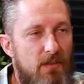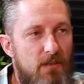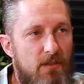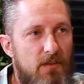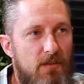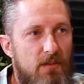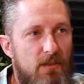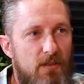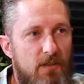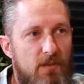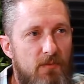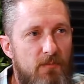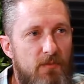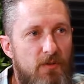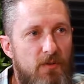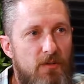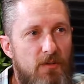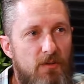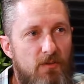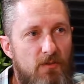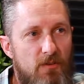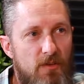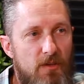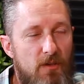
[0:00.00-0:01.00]
Um, you
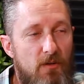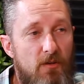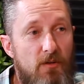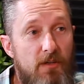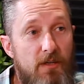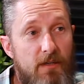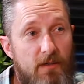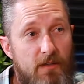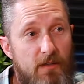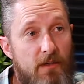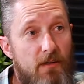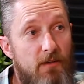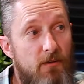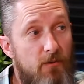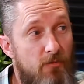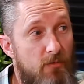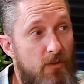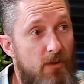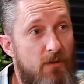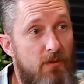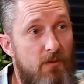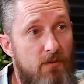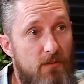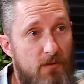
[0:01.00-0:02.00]
can say, okay, yeah, your
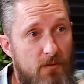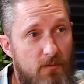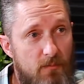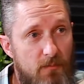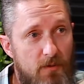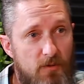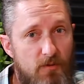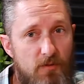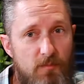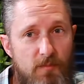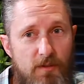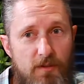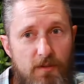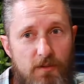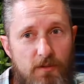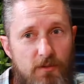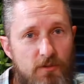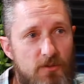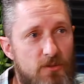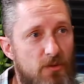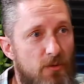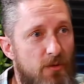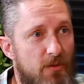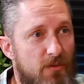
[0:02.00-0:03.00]
friend uh, must have made a
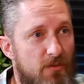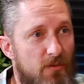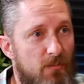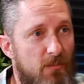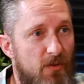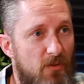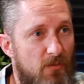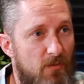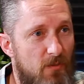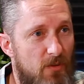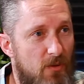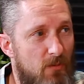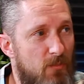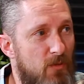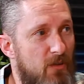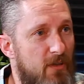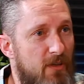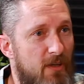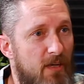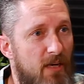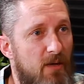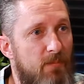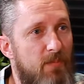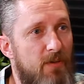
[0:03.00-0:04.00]
good choice. Must, they're
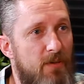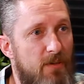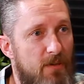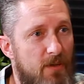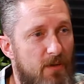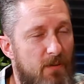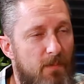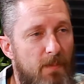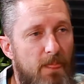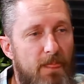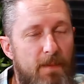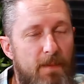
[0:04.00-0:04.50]
pretty mm-hmm. happy. Yeah.